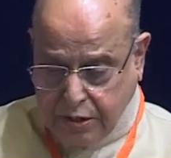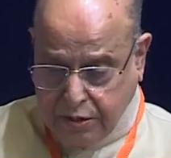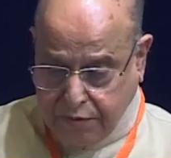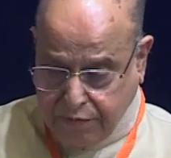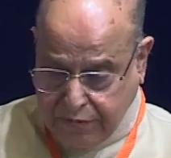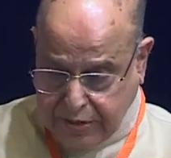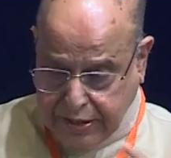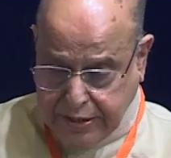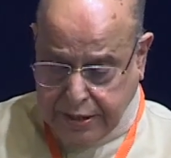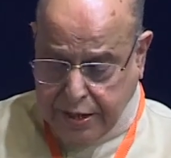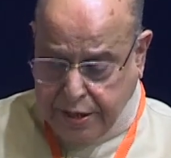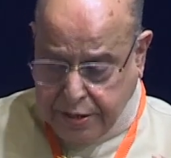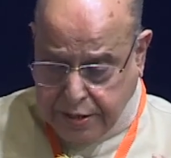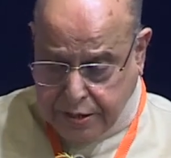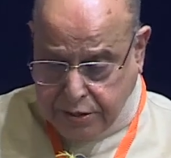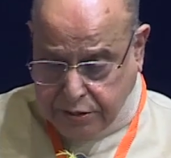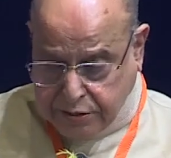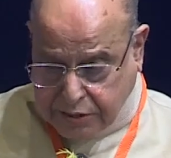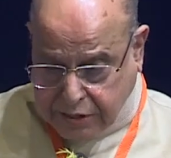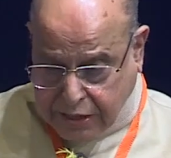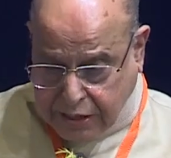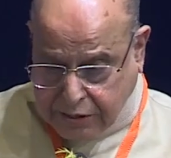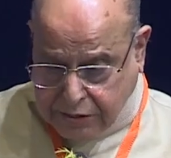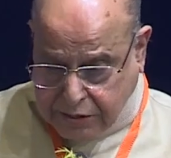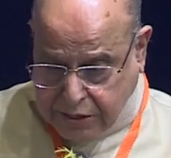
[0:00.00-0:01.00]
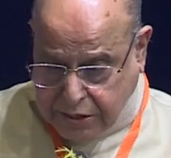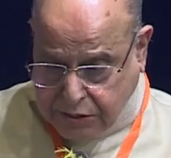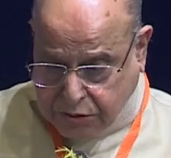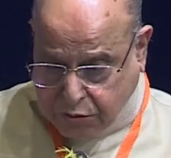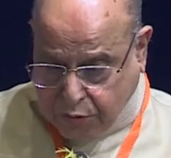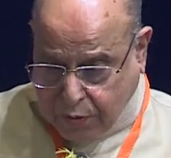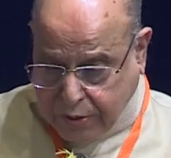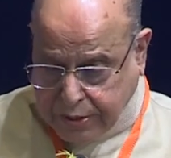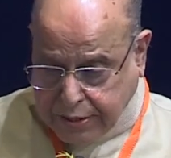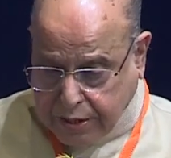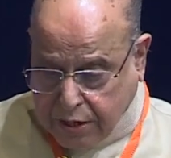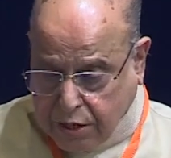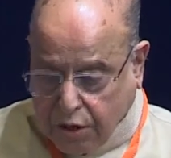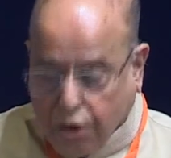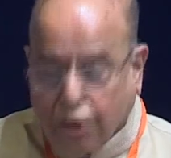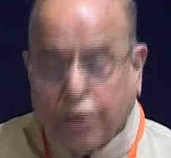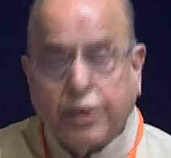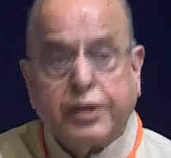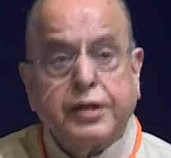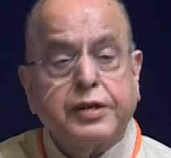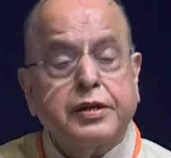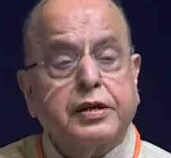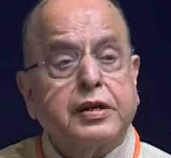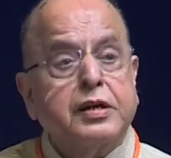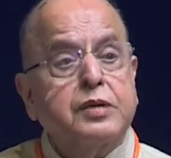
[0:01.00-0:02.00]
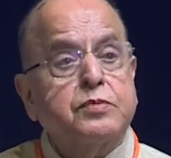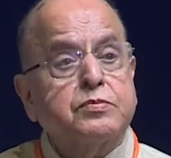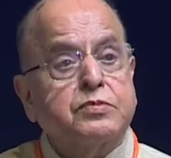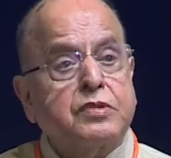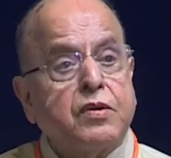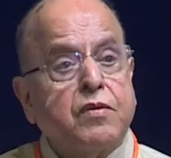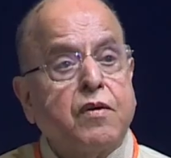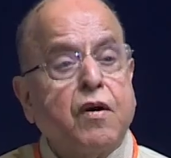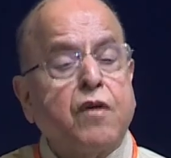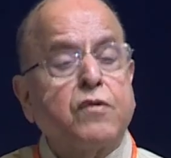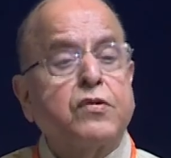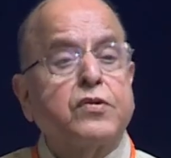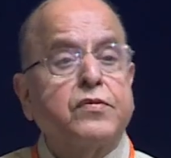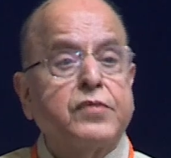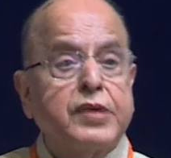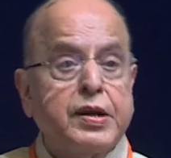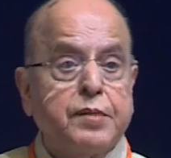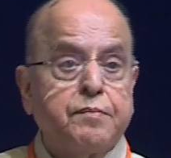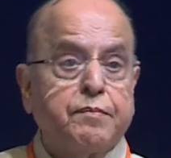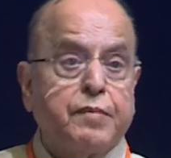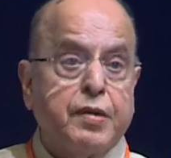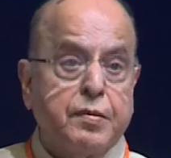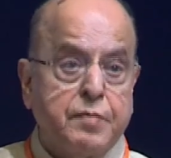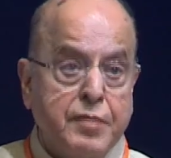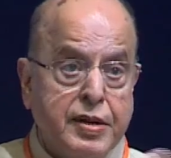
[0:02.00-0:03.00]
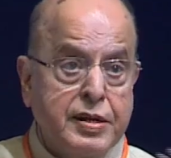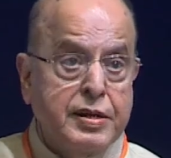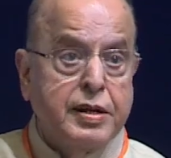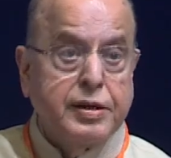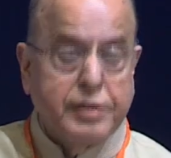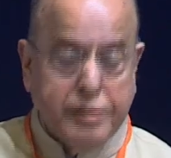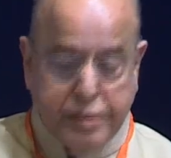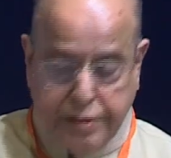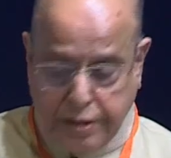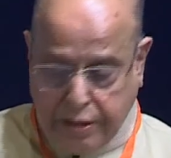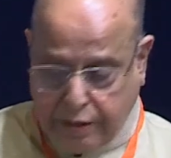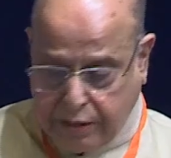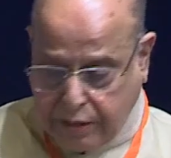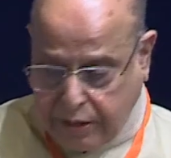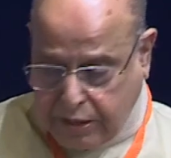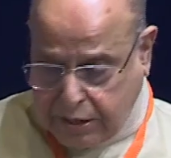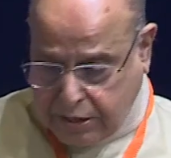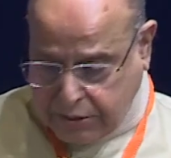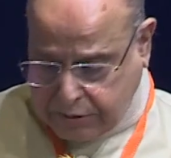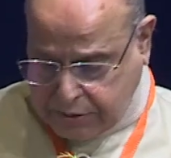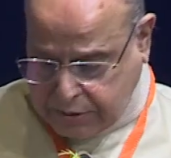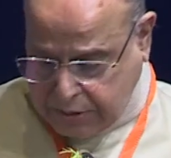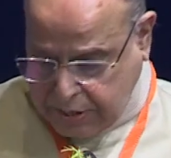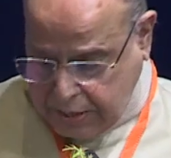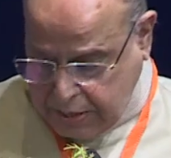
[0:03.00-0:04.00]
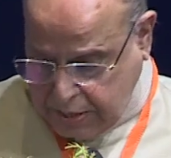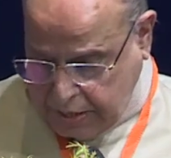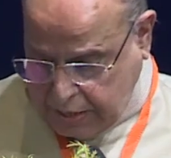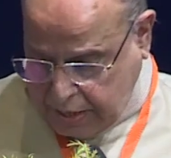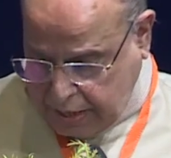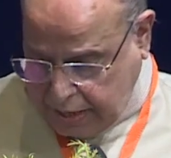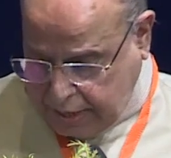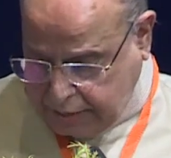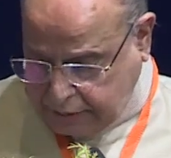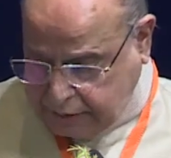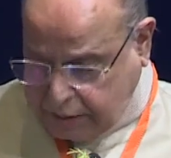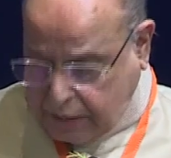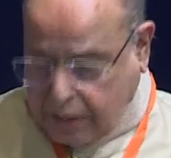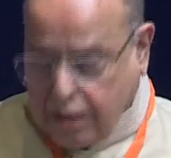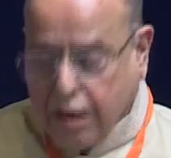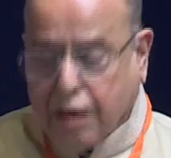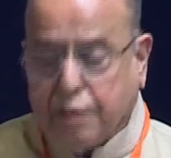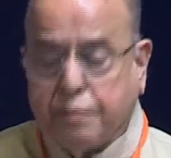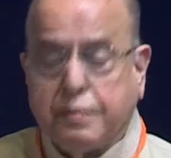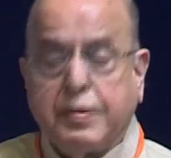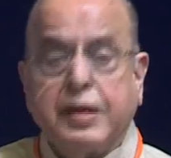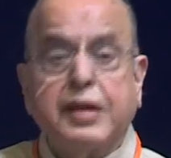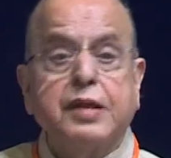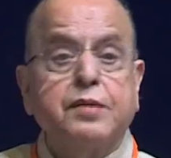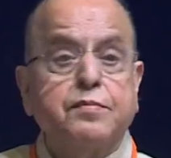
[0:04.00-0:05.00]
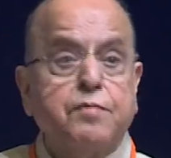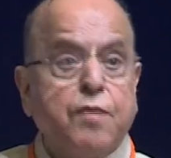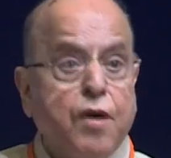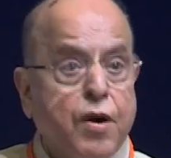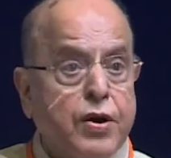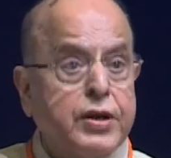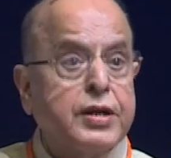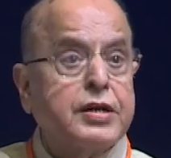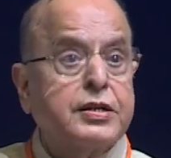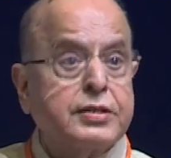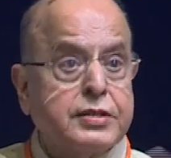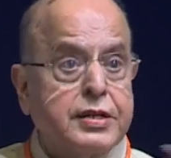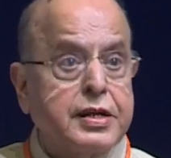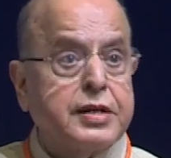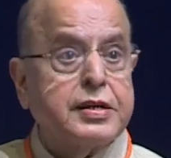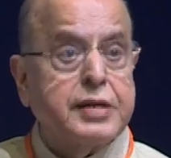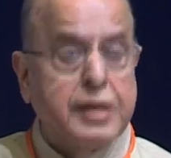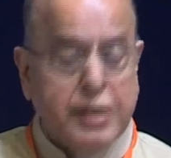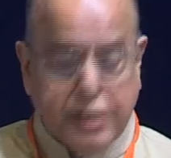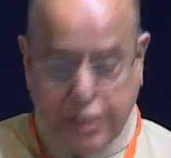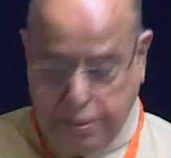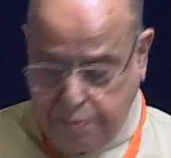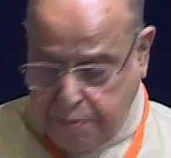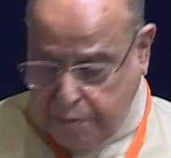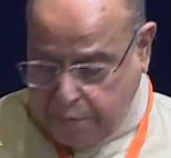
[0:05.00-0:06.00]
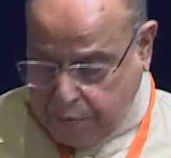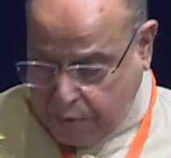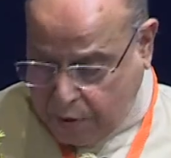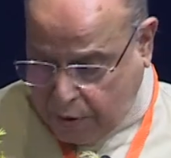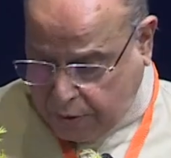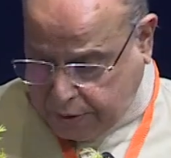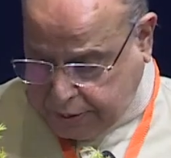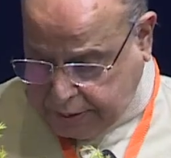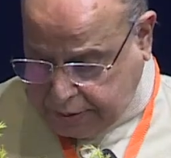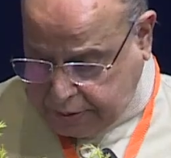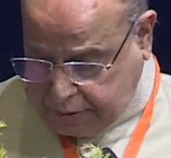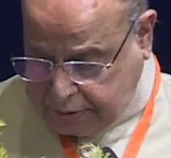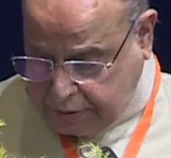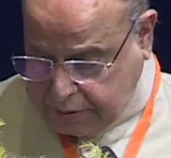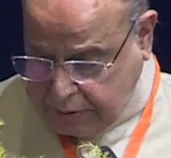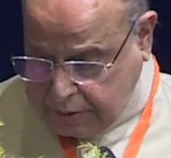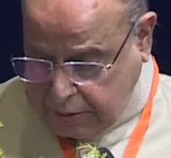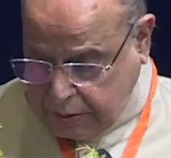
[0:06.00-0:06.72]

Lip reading: We did discuss this quite a lot in terms of how do we implement it in a class, and there are many models that need to be brought in.